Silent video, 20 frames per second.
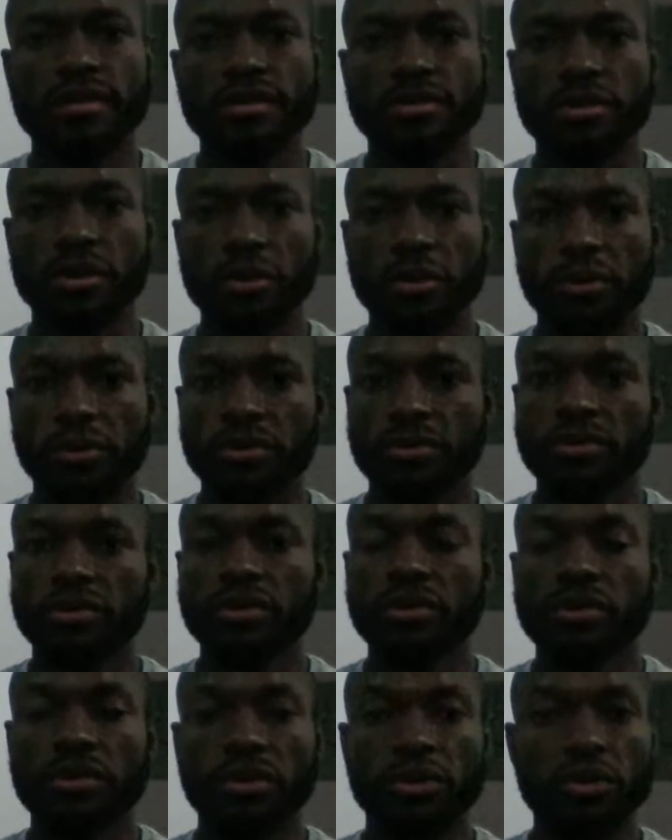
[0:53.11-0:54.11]
So
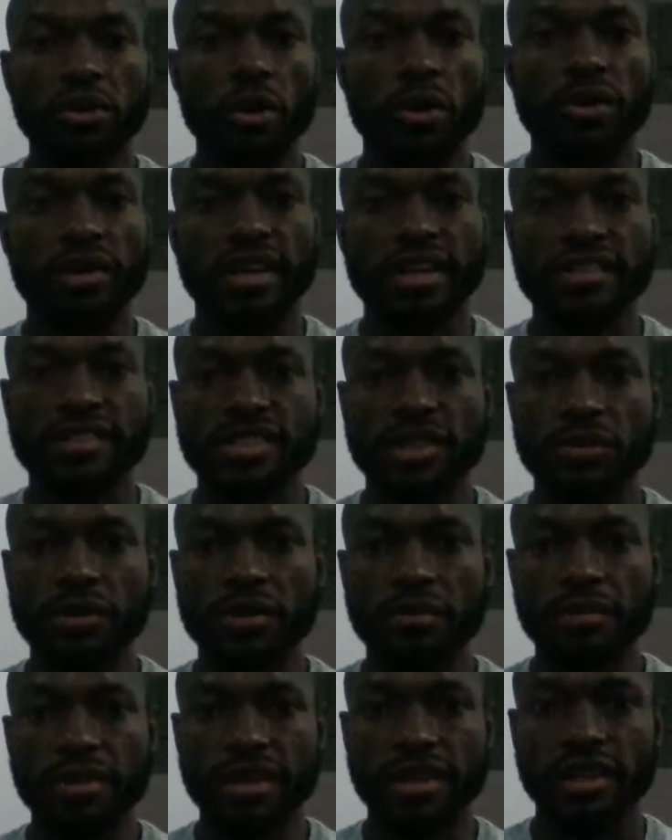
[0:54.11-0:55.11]
you all can see
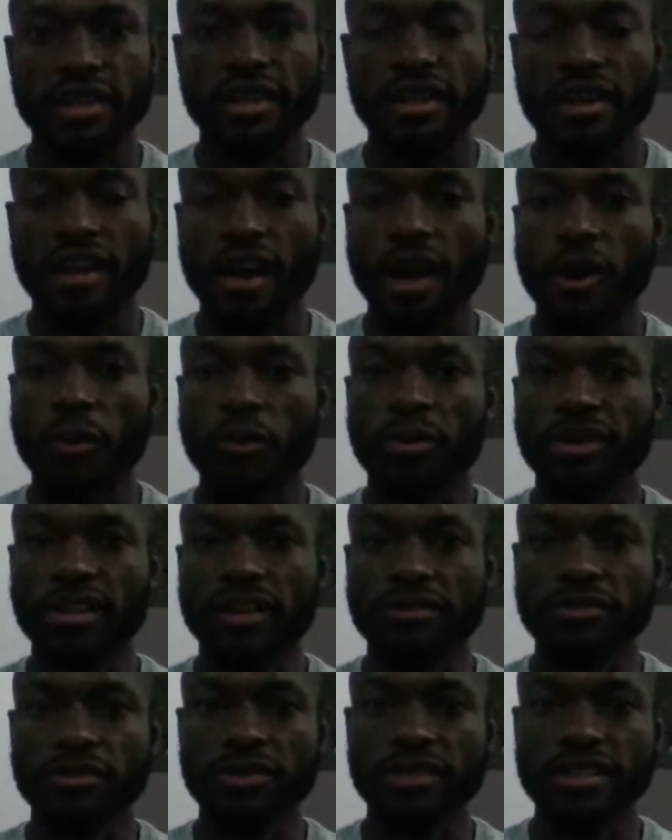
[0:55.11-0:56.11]
with me how
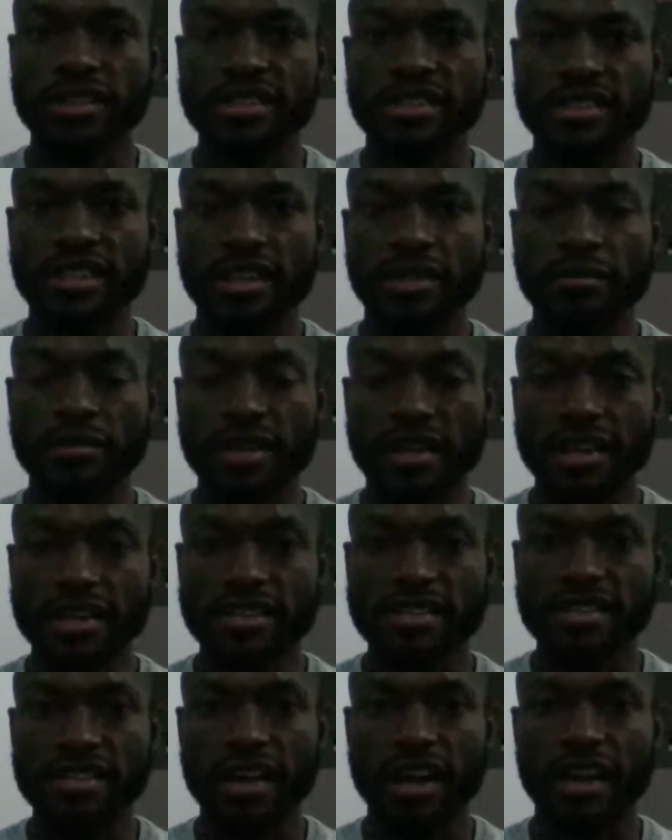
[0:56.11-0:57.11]
wonderful this scheme
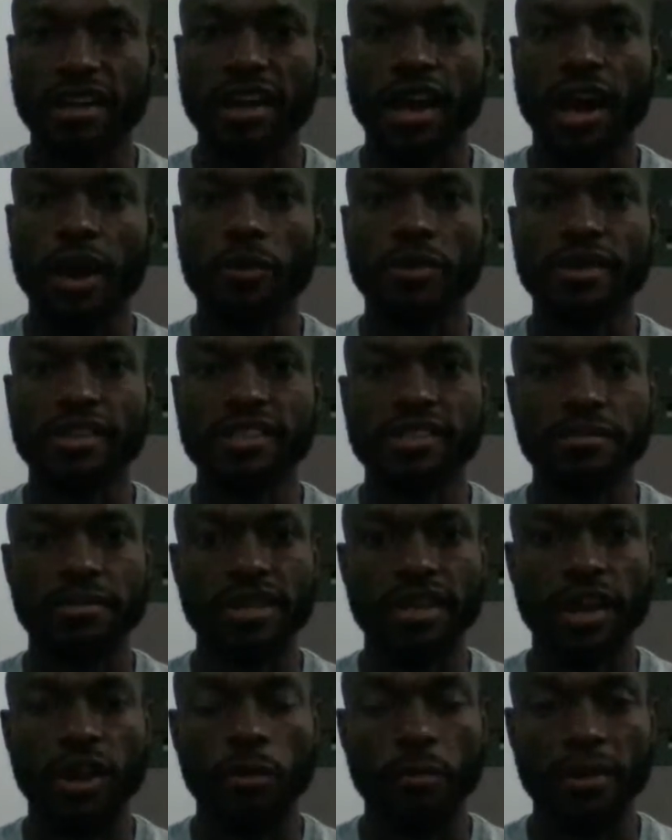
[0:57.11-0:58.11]
is and how it's
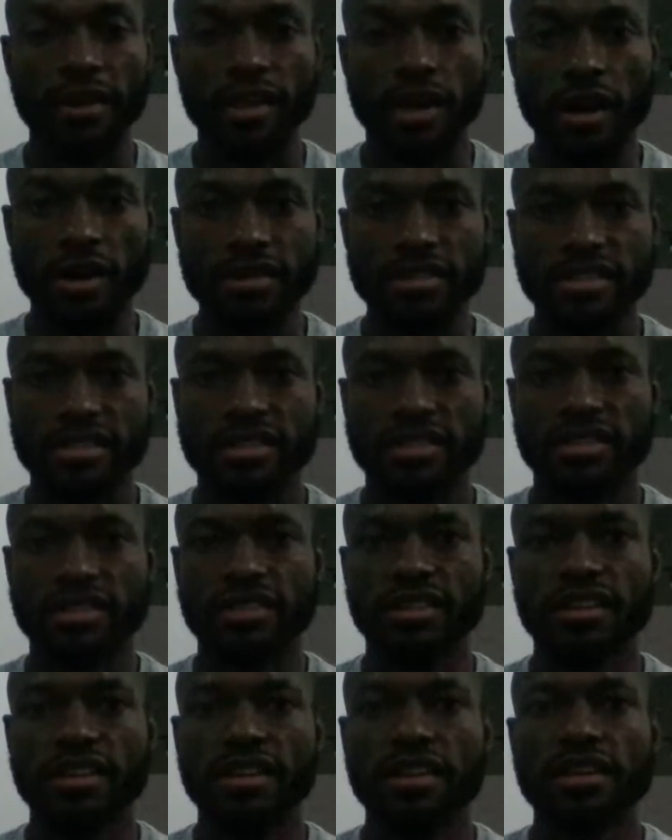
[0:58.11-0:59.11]
been helping us.
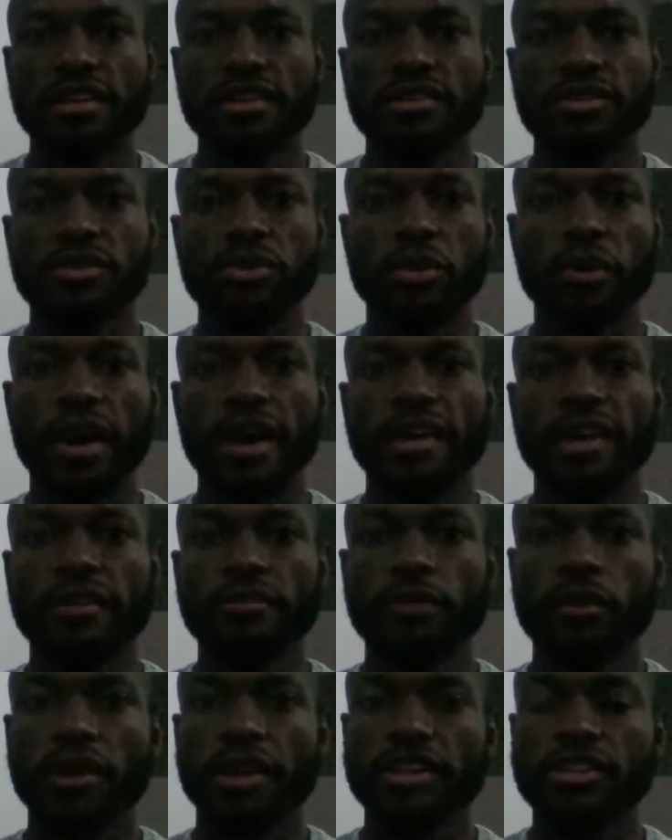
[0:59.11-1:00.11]
So I
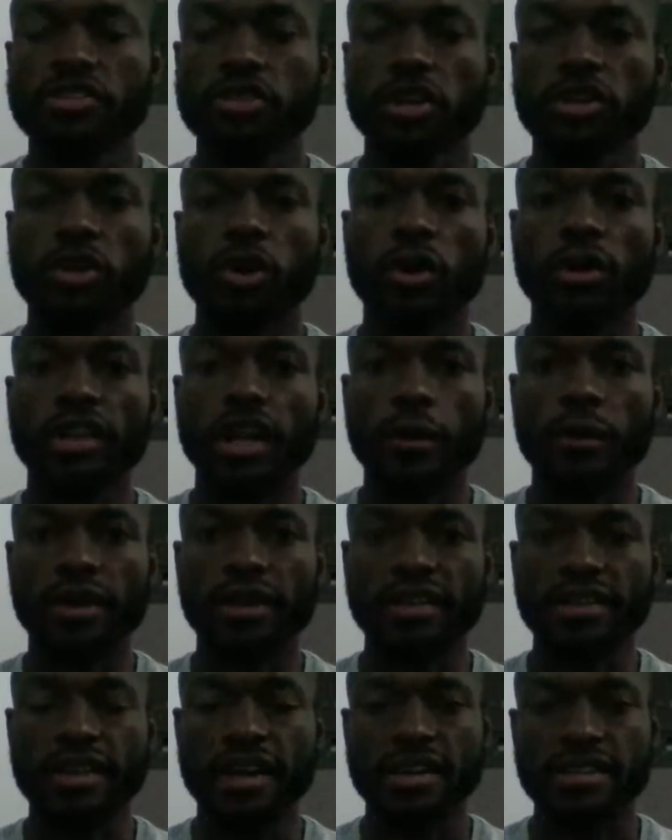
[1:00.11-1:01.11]
therefore enjoin all
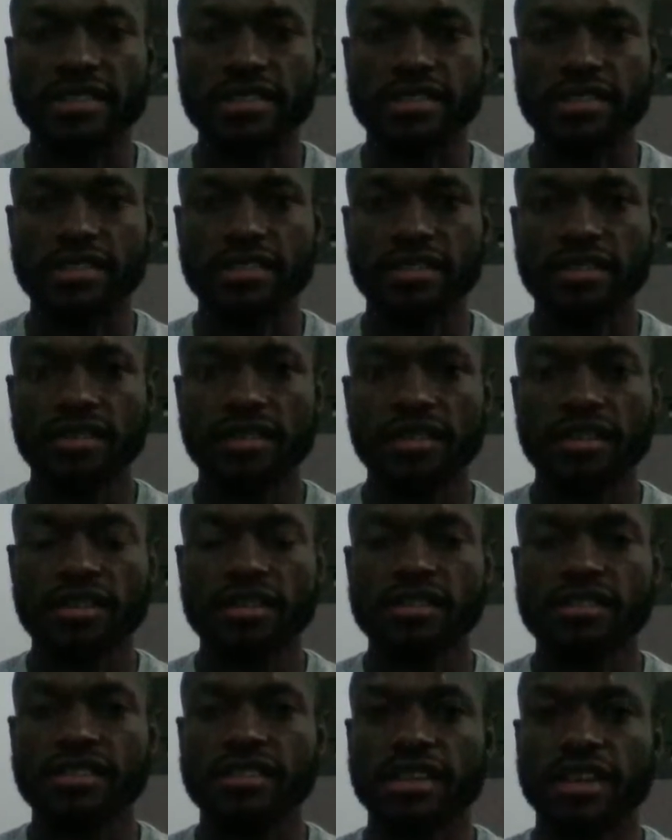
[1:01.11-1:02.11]
our leaders,
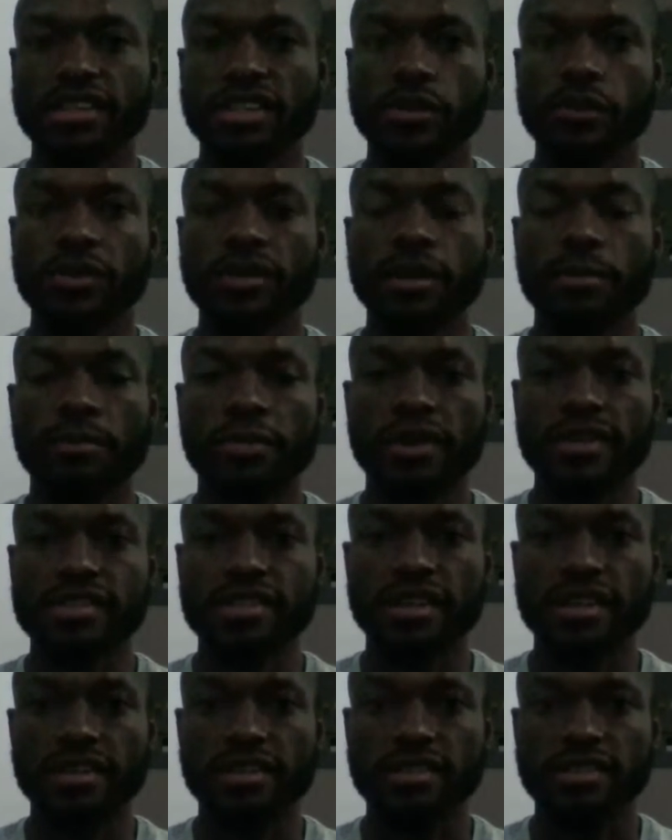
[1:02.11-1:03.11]
starting with the
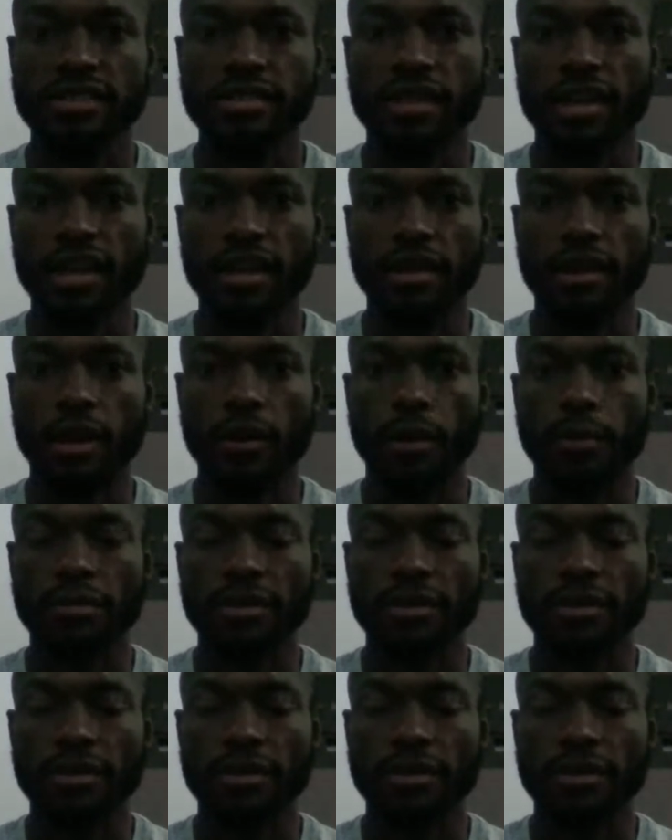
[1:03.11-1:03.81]
president, our